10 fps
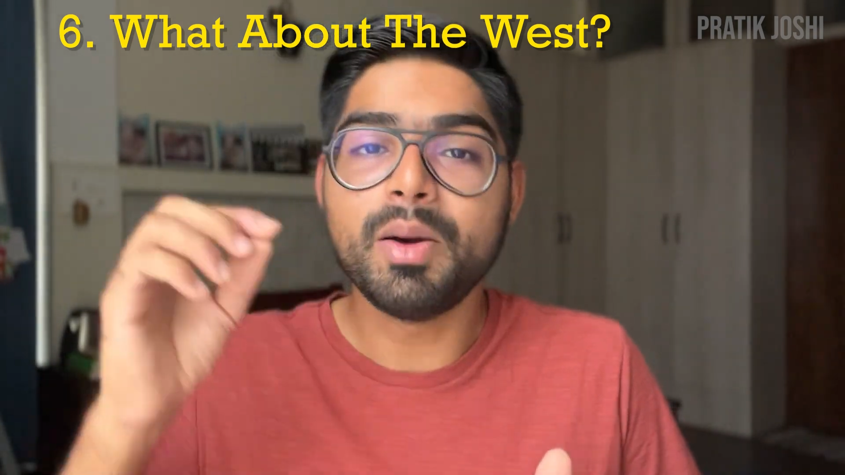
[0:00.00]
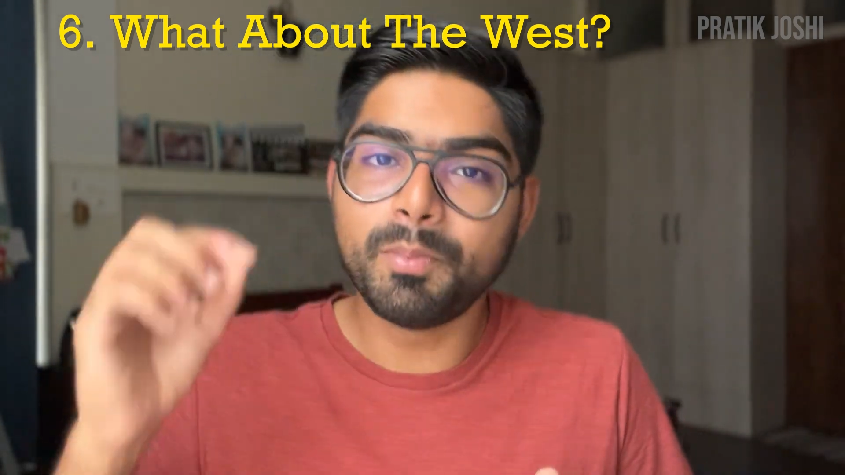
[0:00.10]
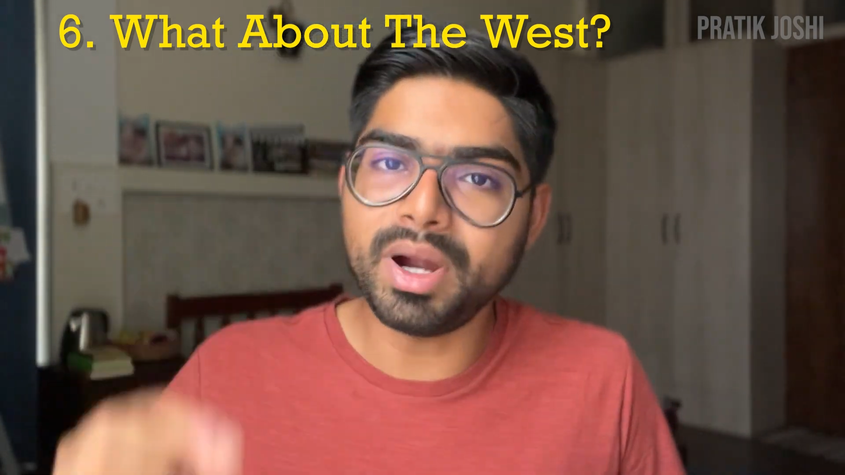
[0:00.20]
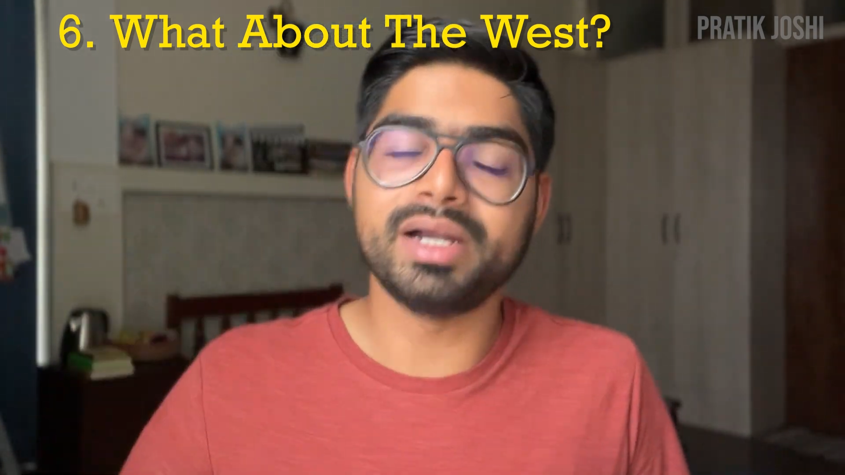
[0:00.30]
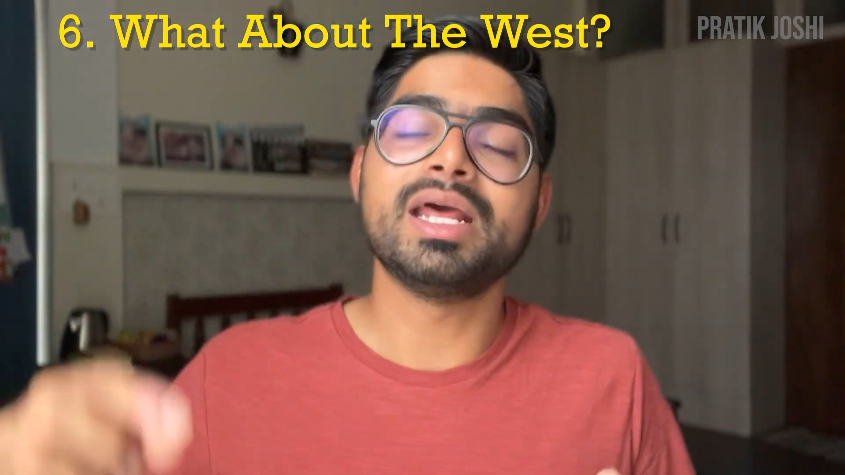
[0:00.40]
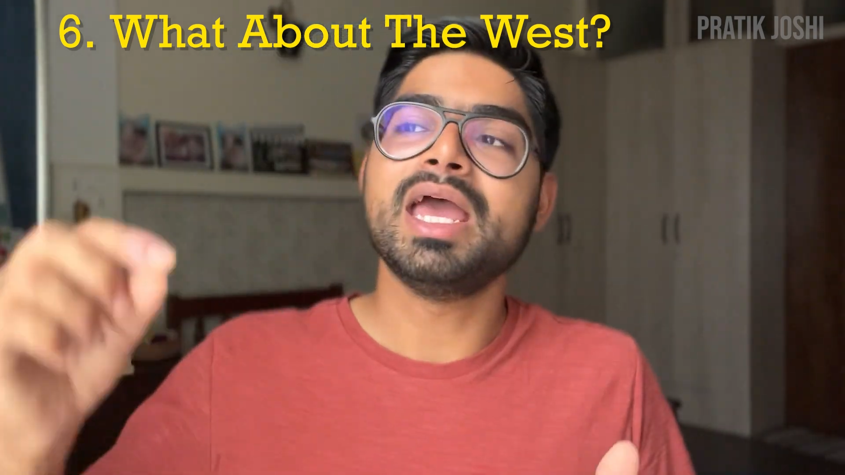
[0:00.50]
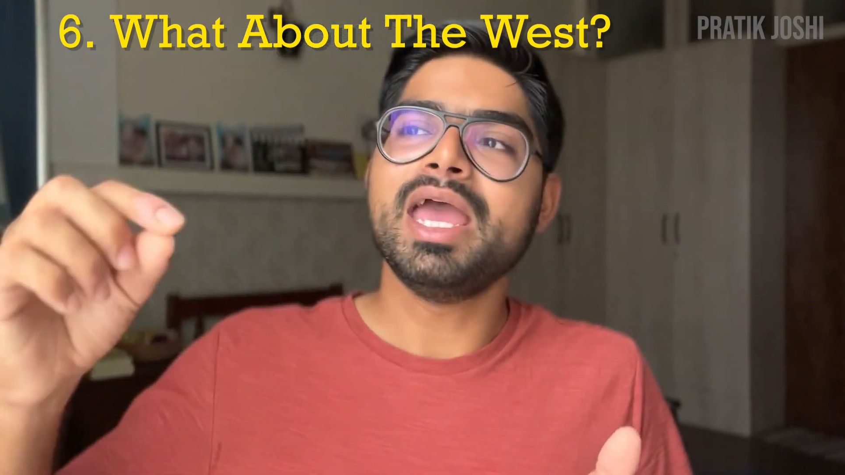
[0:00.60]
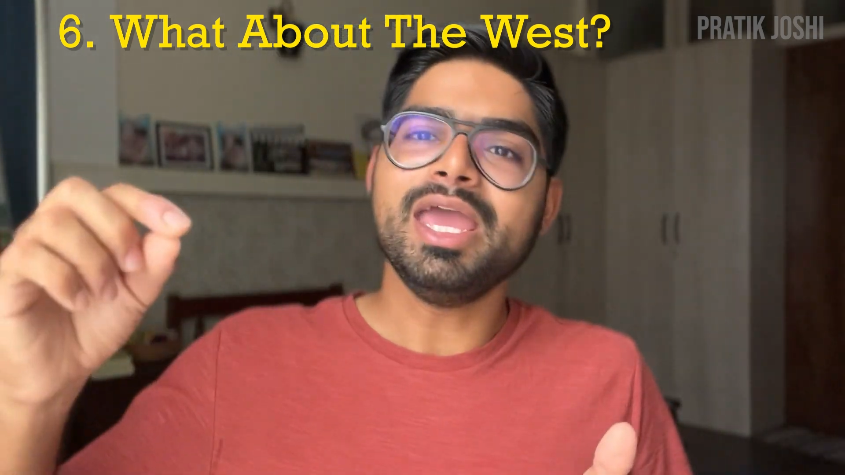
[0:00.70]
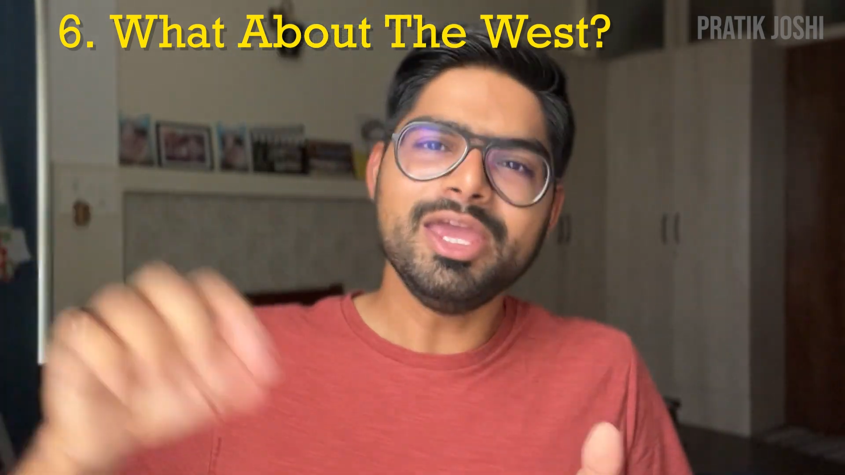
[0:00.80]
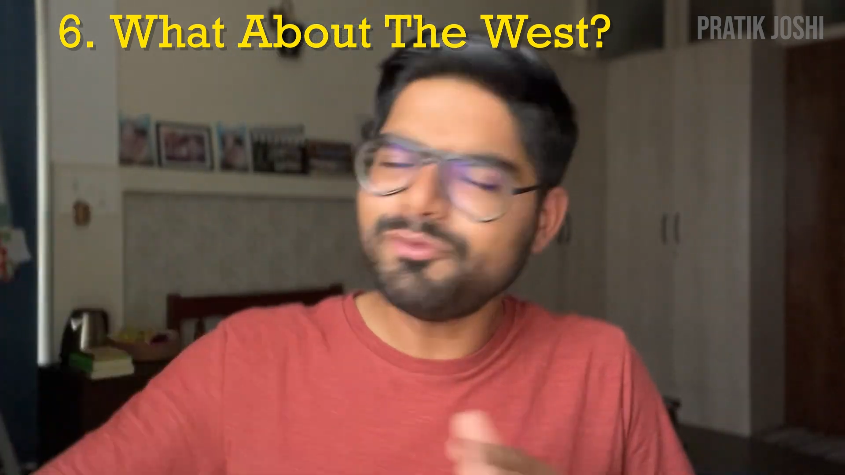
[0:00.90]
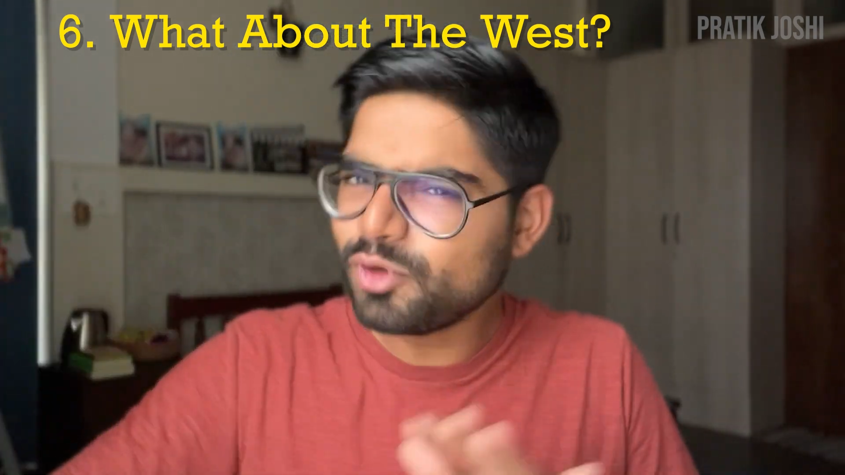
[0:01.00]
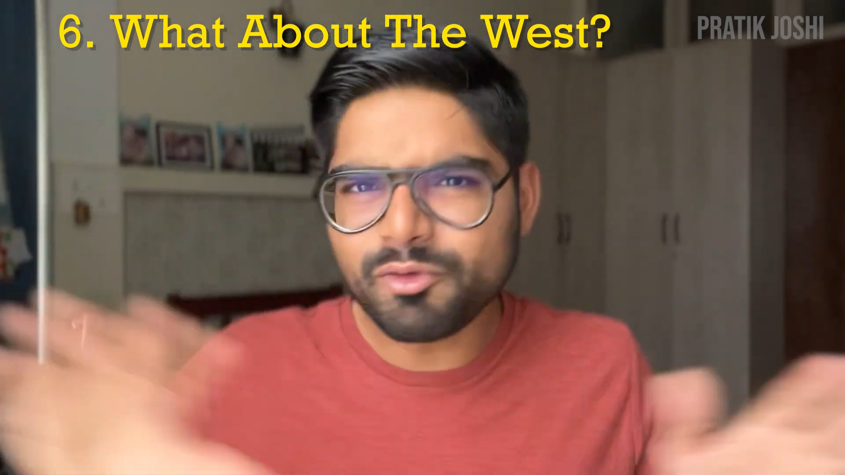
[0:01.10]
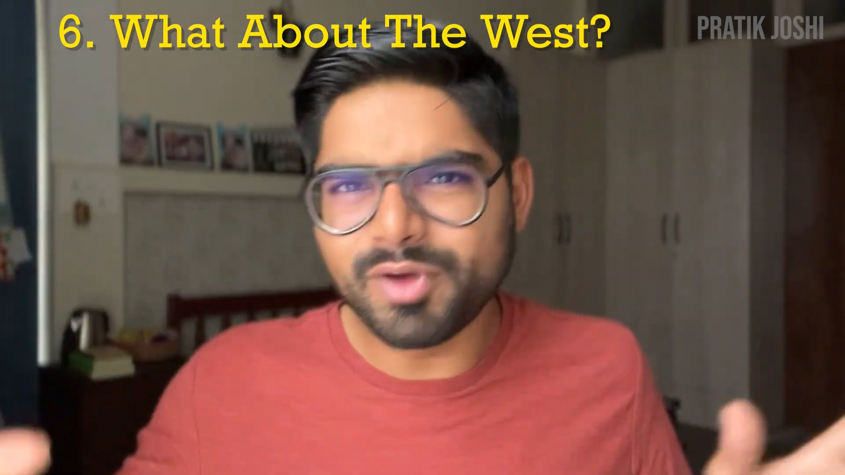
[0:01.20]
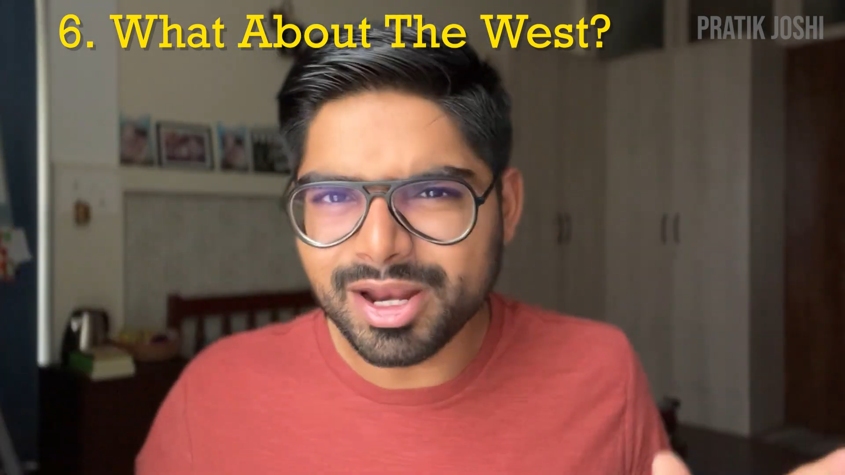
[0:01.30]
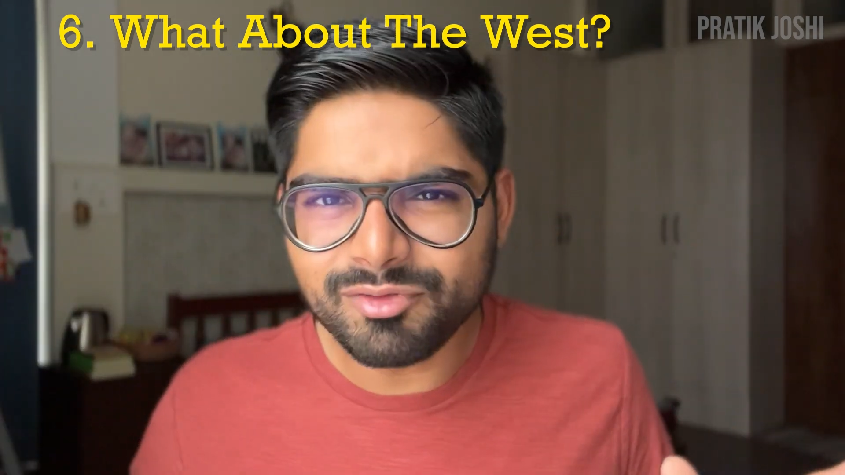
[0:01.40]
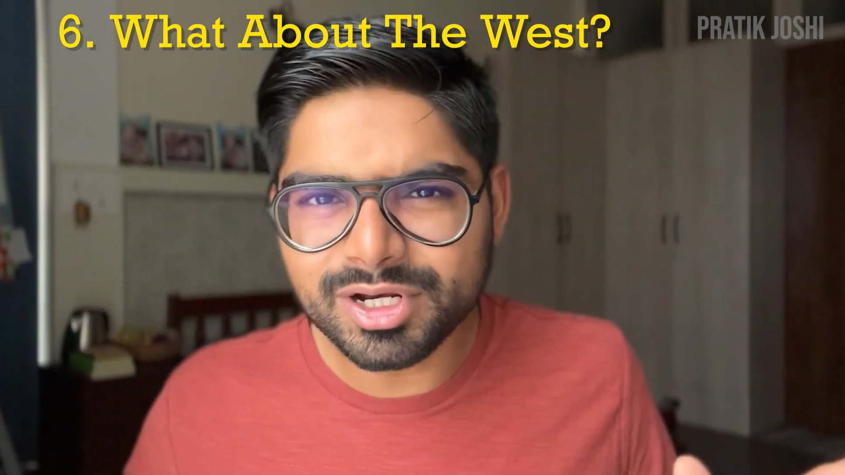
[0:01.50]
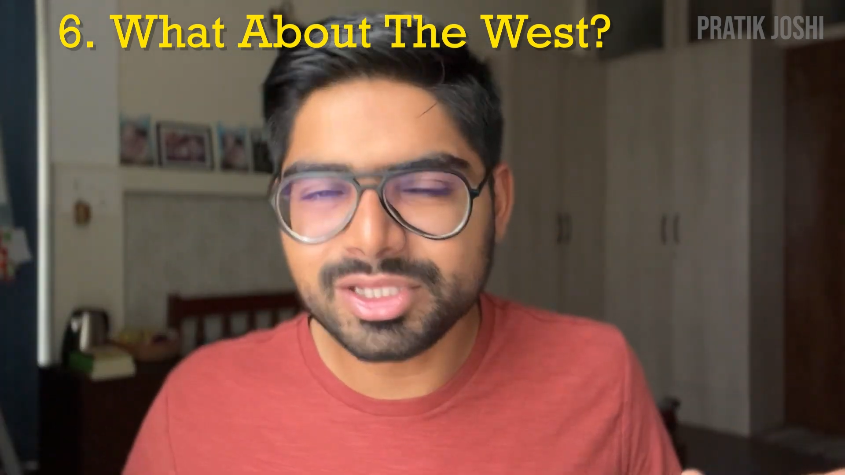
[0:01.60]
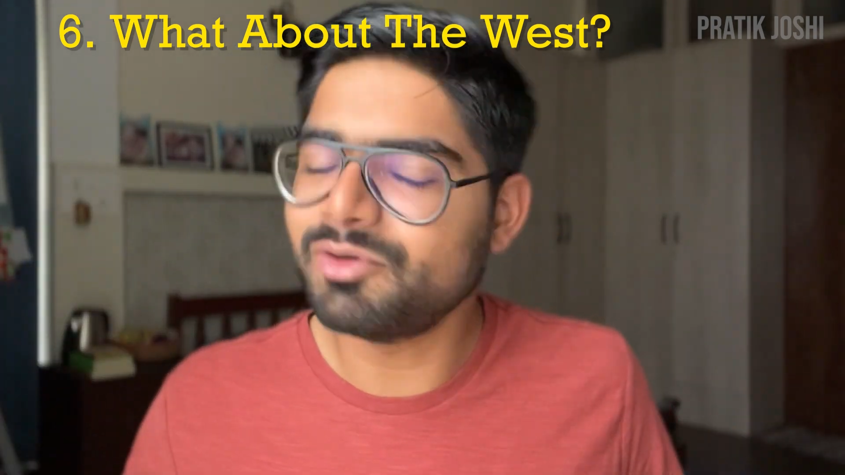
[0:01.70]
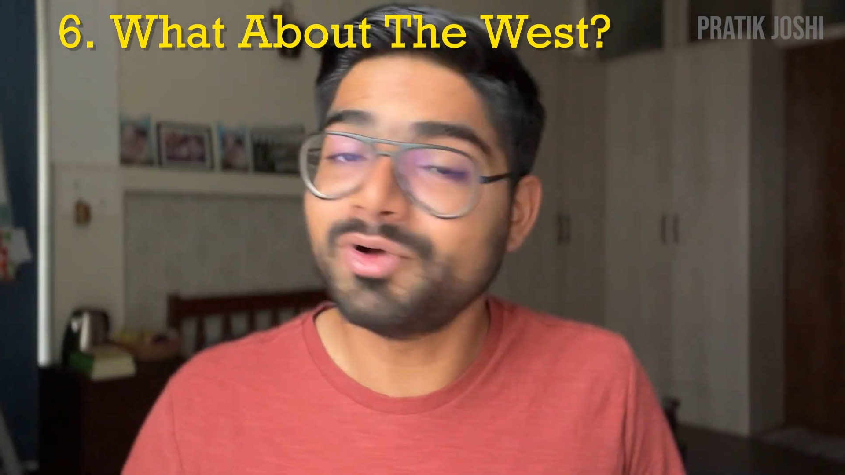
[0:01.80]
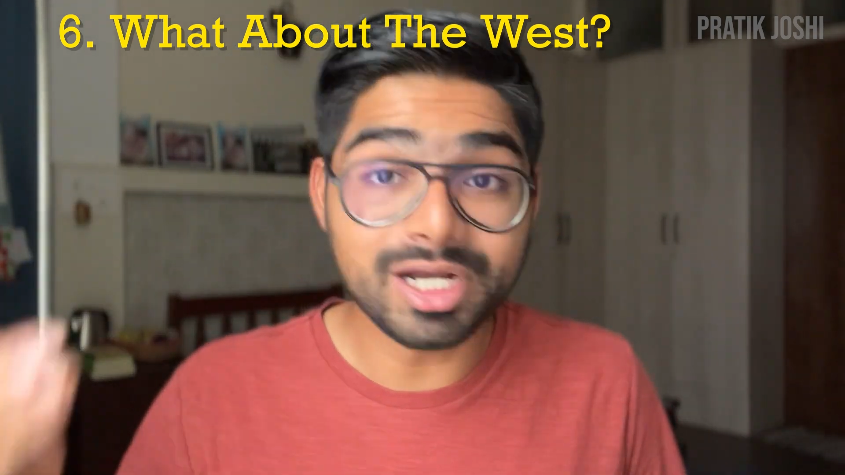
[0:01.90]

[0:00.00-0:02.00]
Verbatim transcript: But if you're wherever in the world,